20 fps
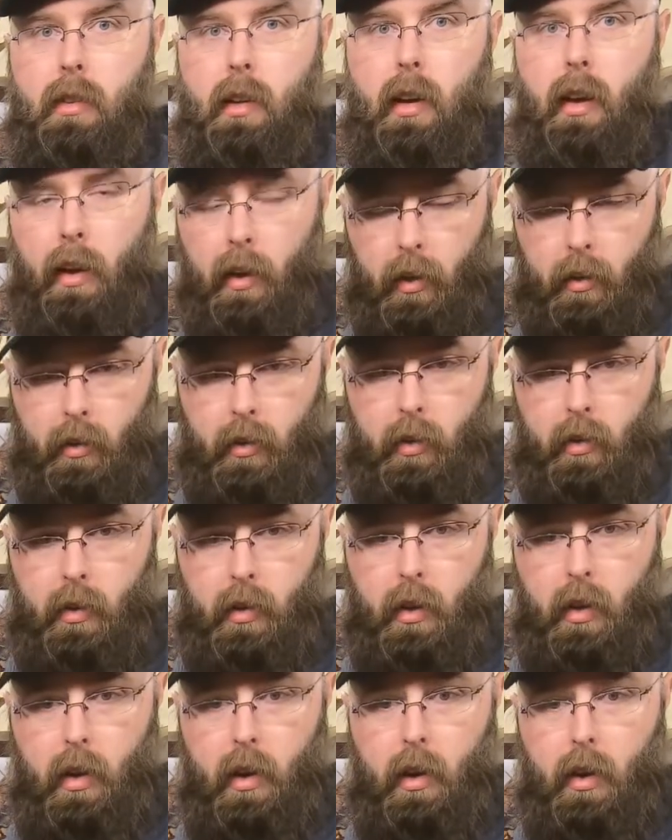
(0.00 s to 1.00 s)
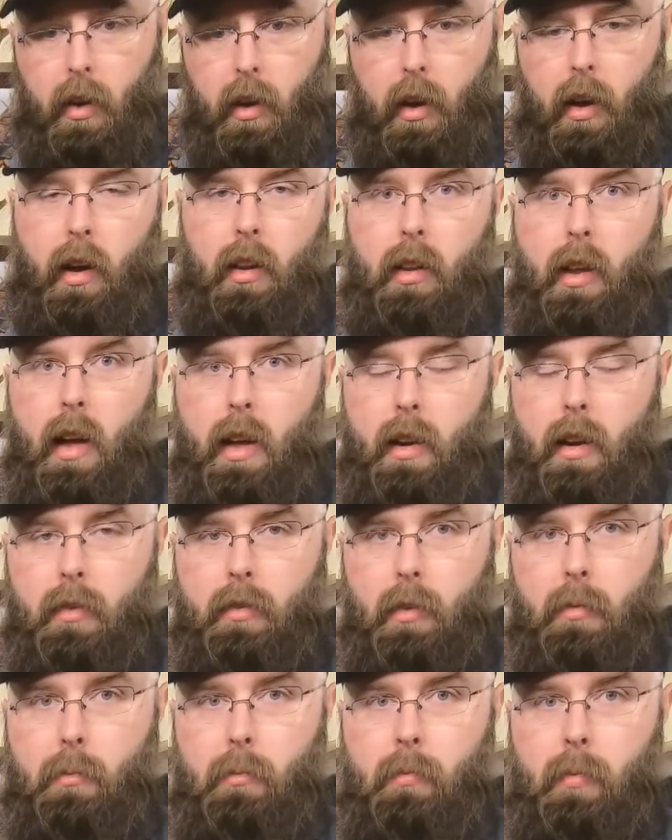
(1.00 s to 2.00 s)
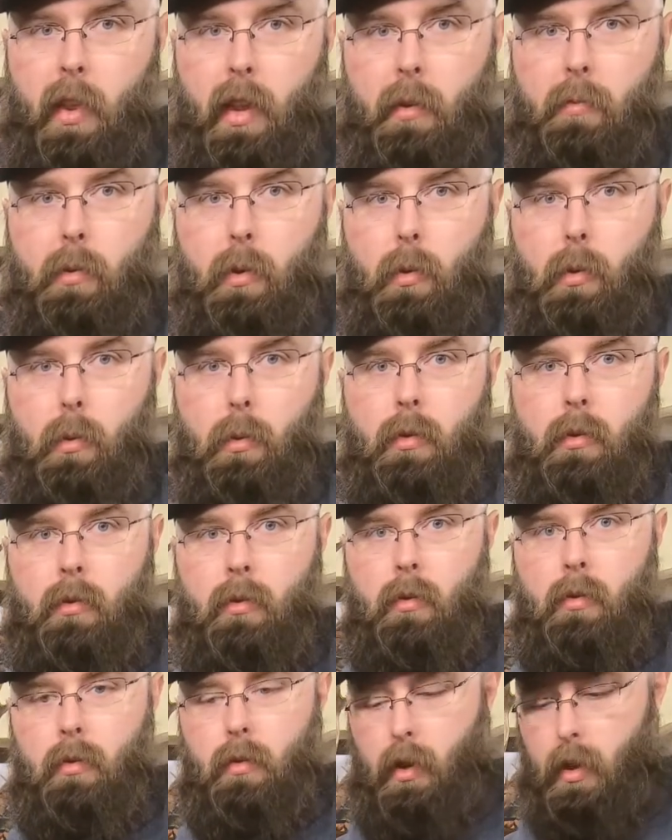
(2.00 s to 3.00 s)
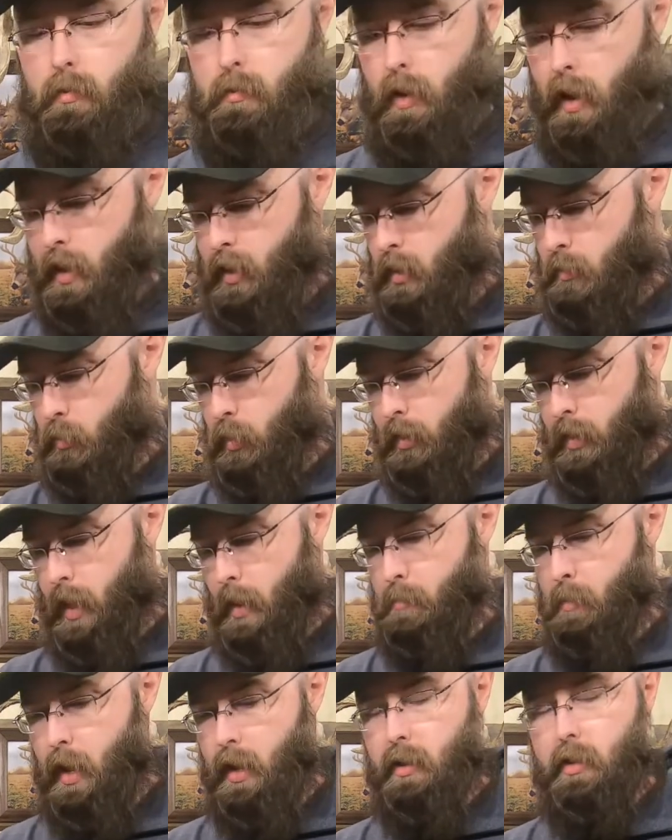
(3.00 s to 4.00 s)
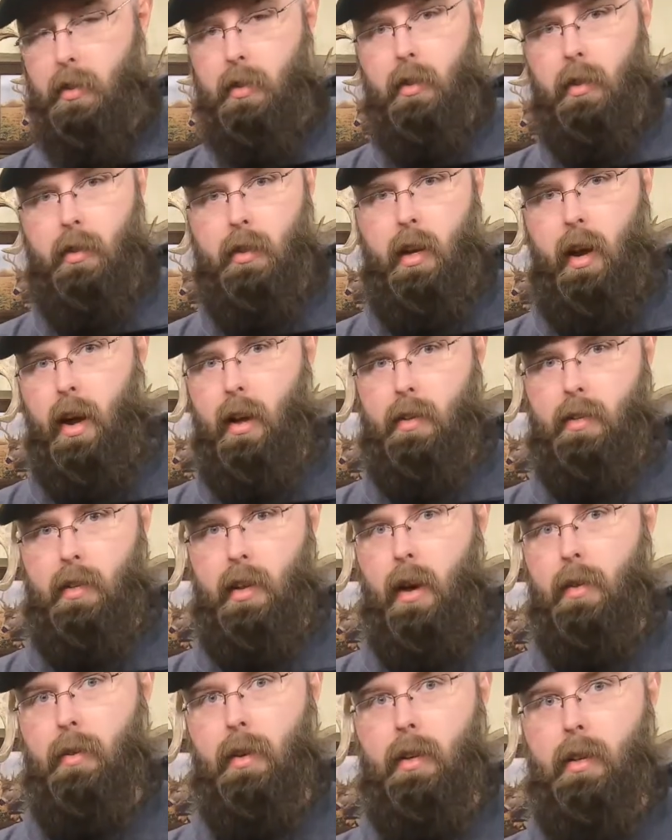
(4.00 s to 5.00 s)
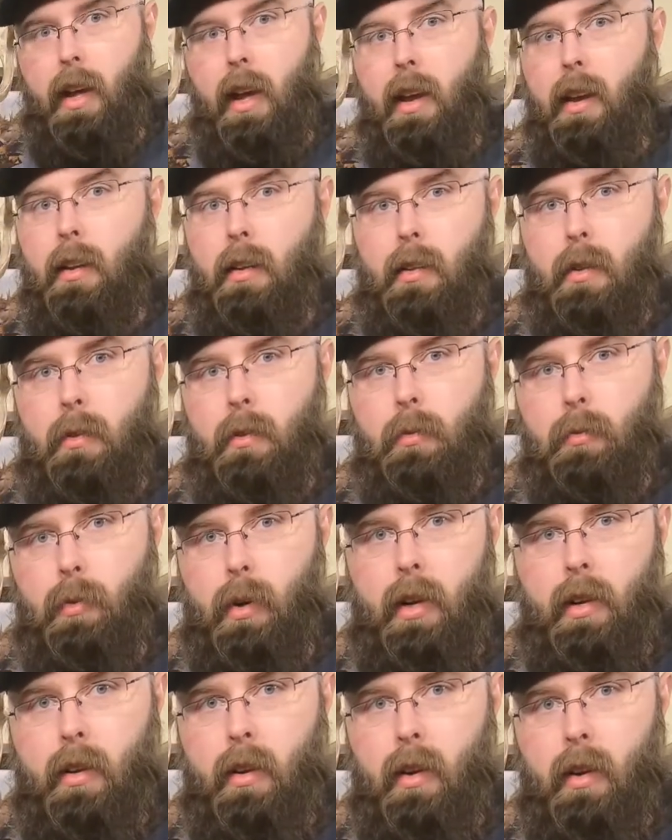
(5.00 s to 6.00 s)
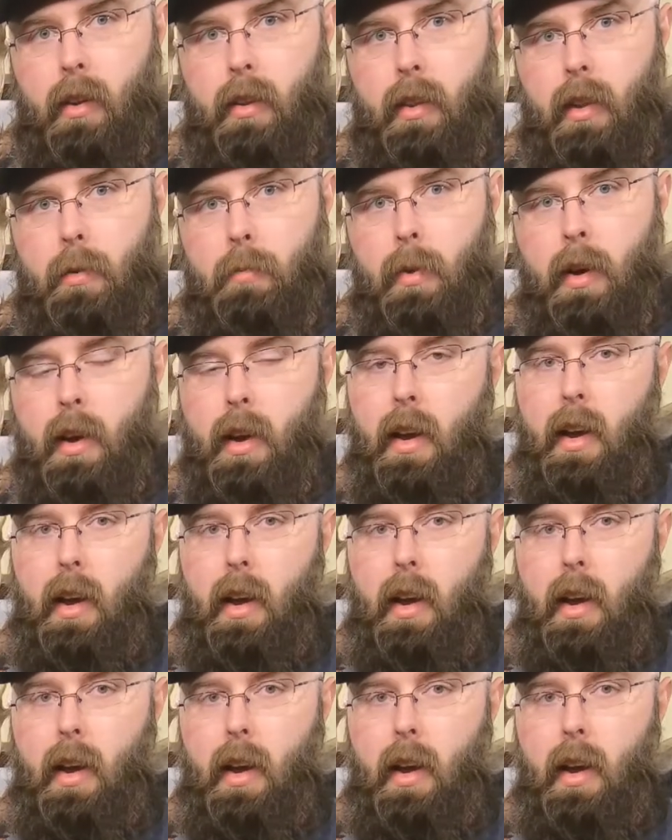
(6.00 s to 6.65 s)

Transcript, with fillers: And a lot of them, if you can find them with that base still attached, have a date written on them.